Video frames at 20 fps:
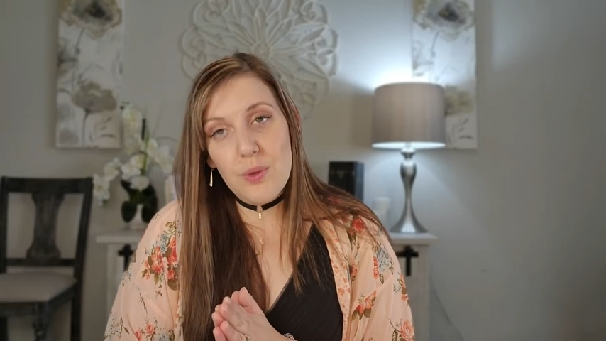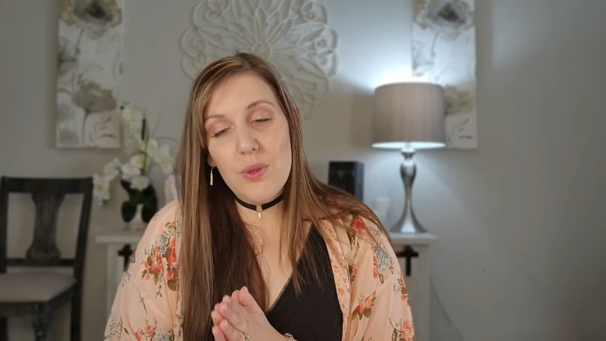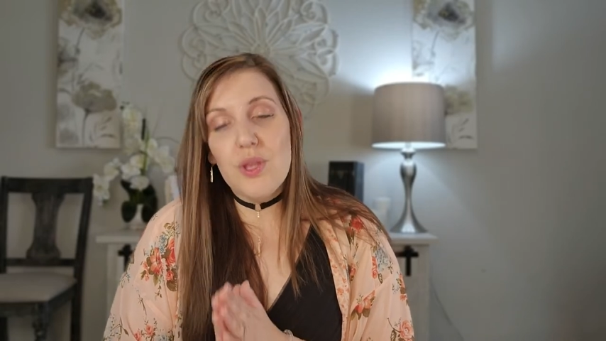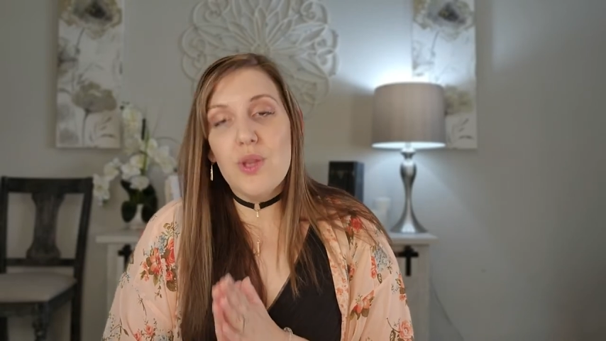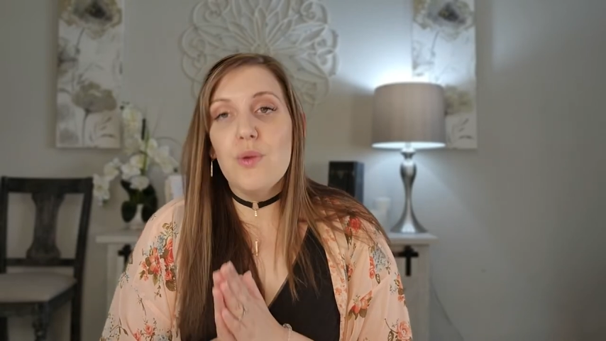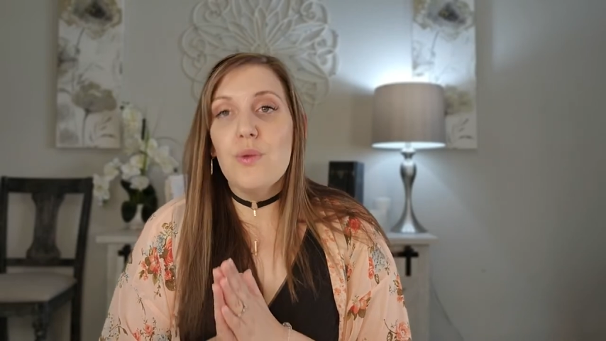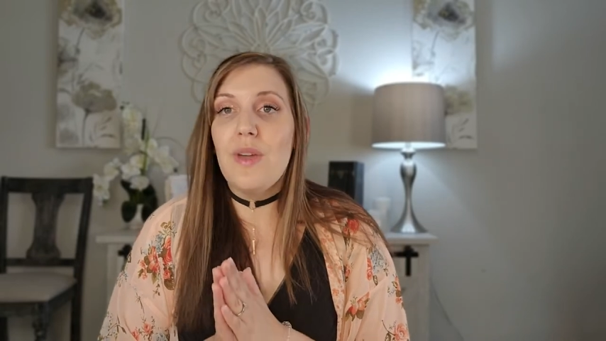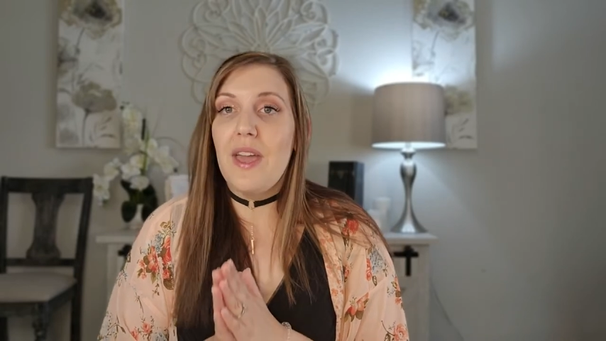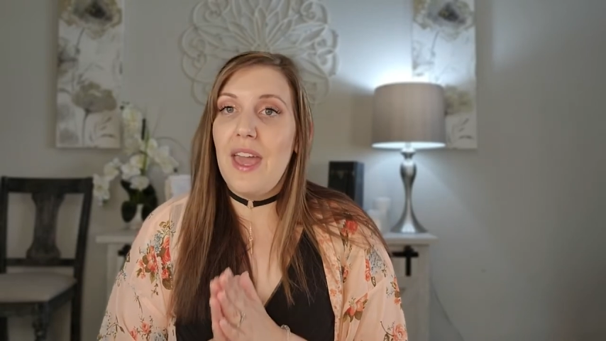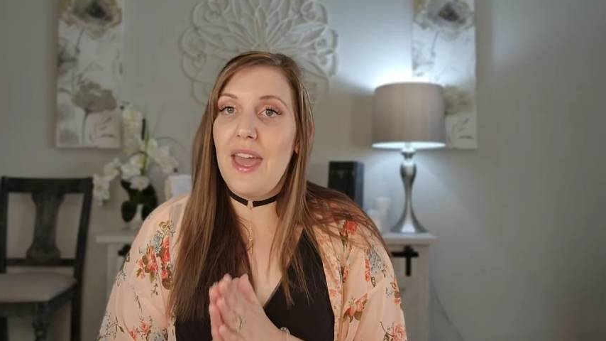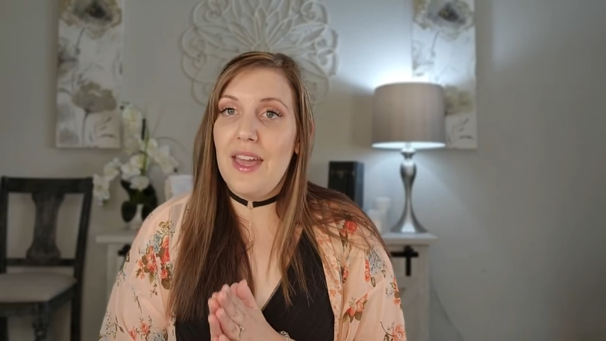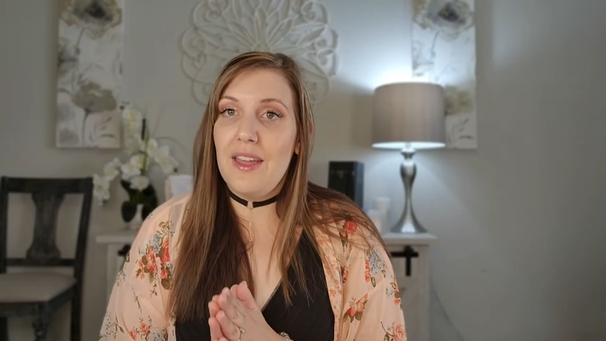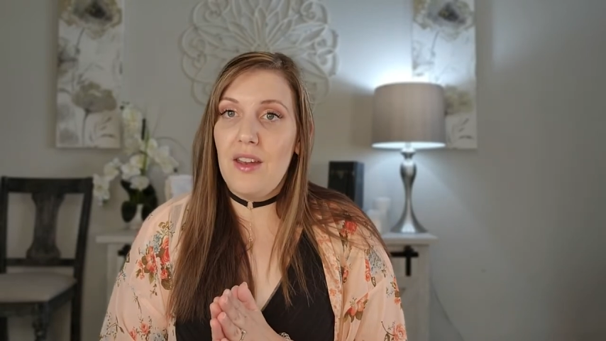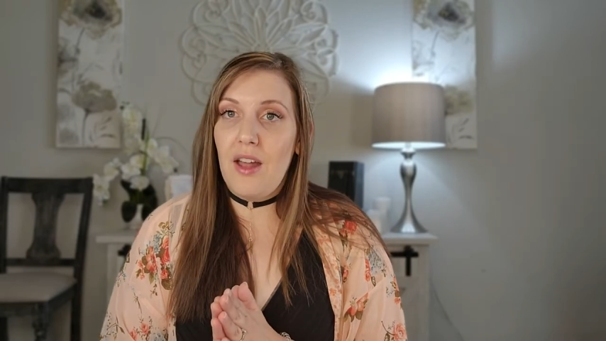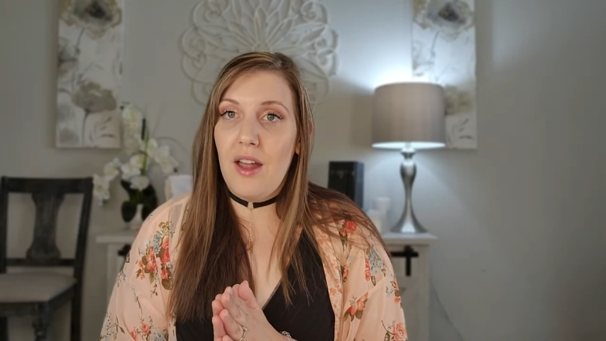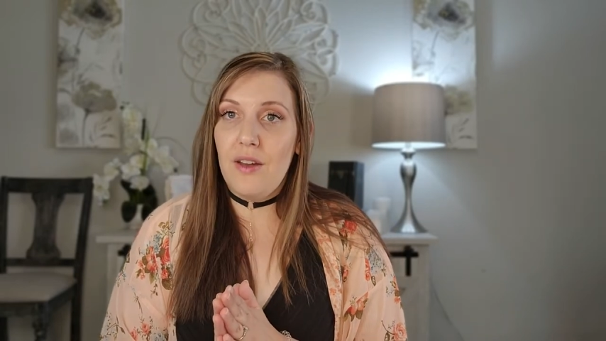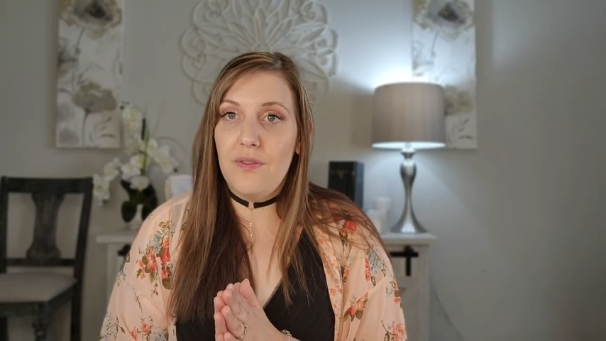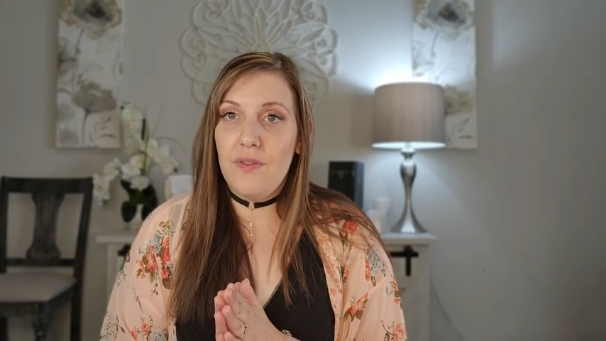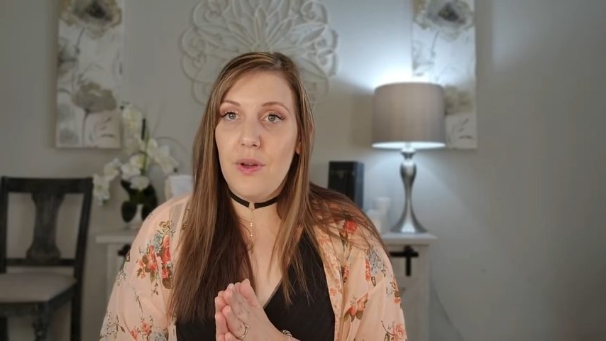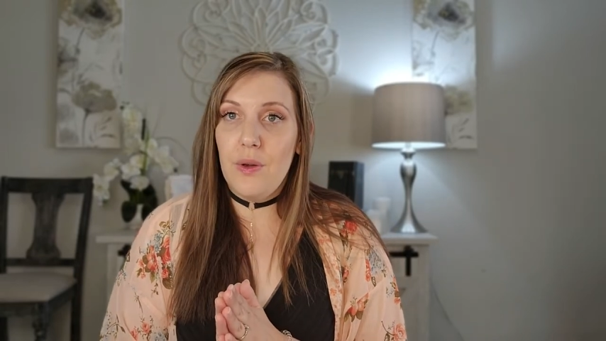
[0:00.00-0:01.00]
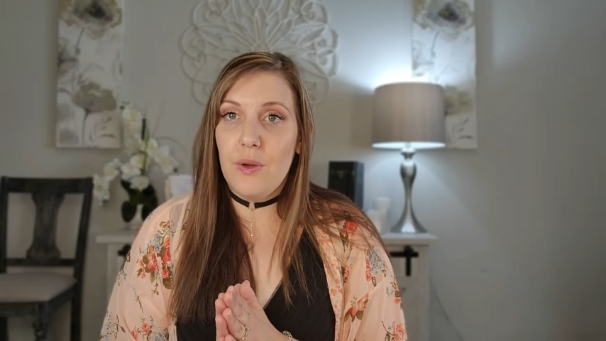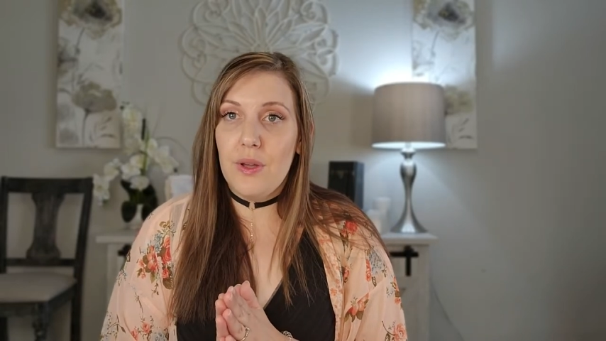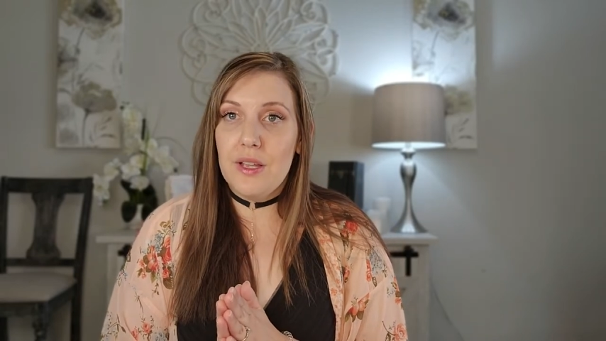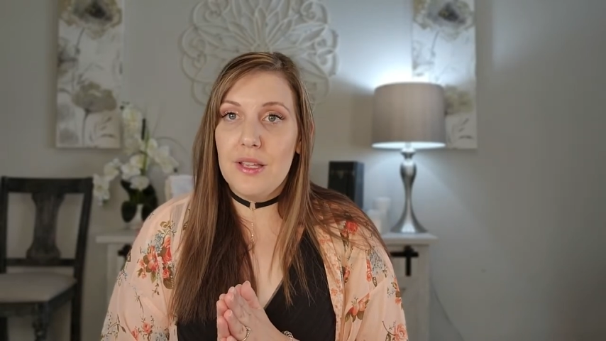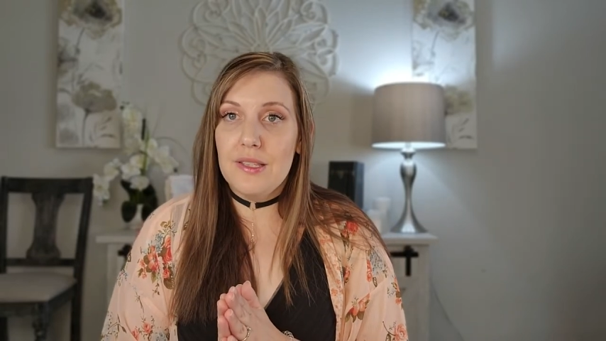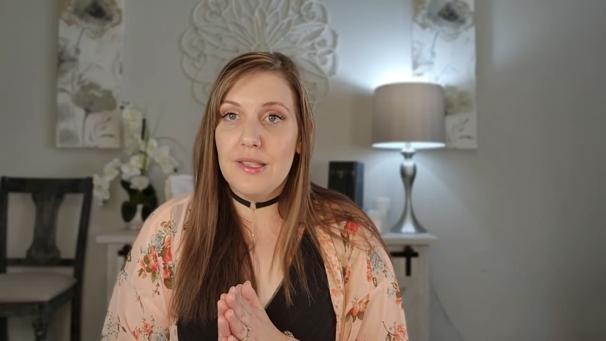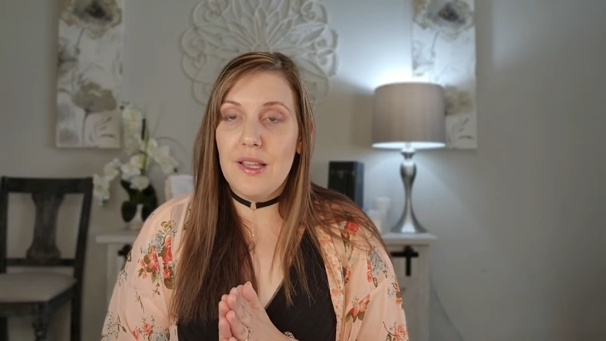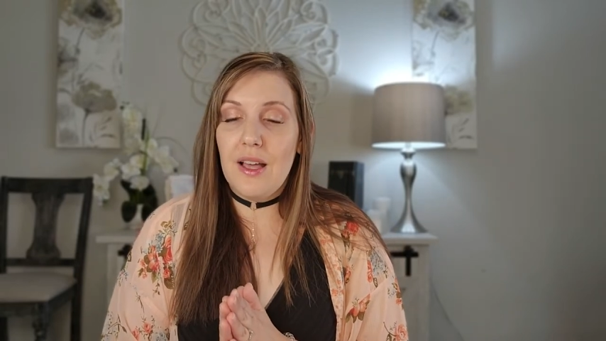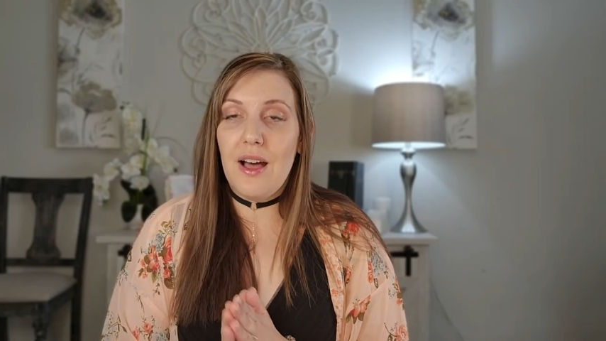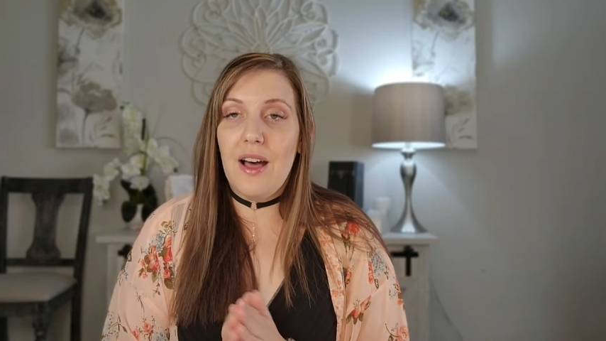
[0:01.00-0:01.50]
you cannot focus